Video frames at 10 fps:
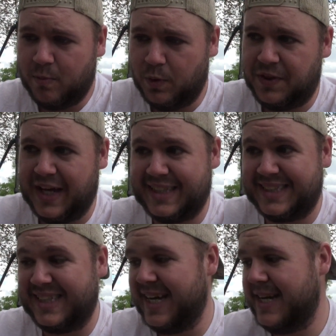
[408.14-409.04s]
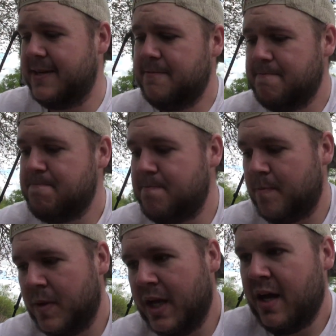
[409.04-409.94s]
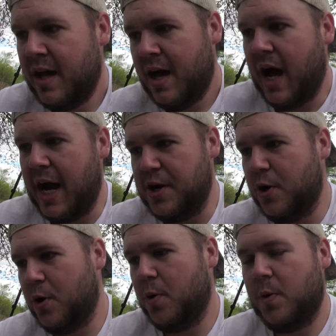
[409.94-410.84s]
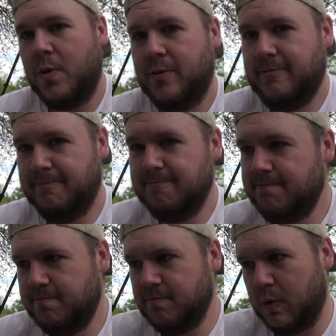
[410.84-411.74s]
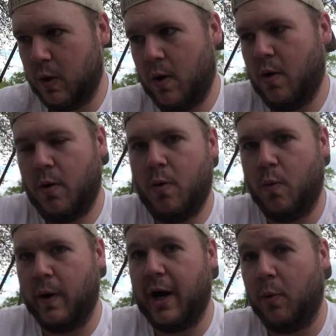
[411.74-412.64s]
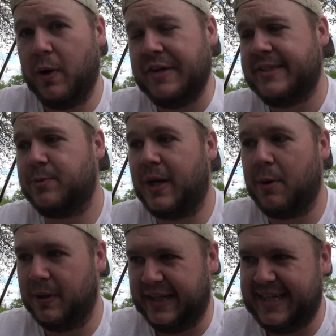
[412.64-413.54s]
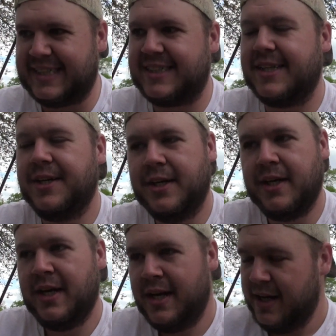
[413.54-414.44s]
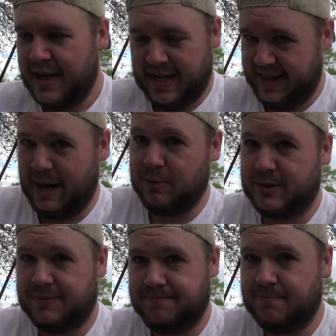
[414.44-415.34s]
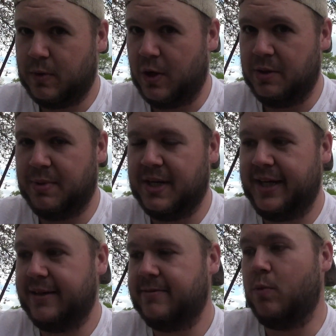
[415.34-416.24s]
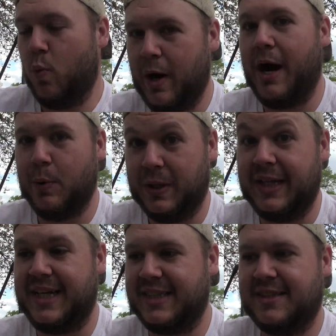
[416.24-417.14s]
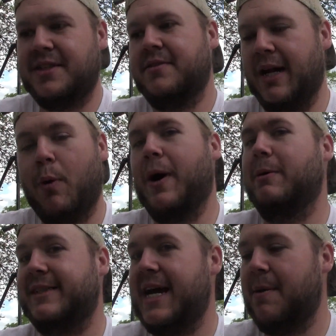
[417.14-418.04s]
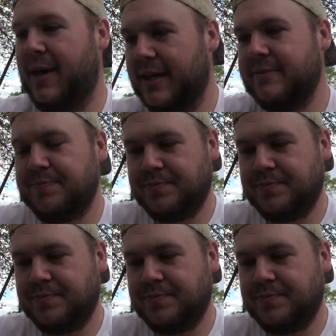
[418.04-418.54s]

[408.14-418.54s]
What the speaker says: With that said, I know where I was when I released, and that was on the money. Where I released, not where I was aiming.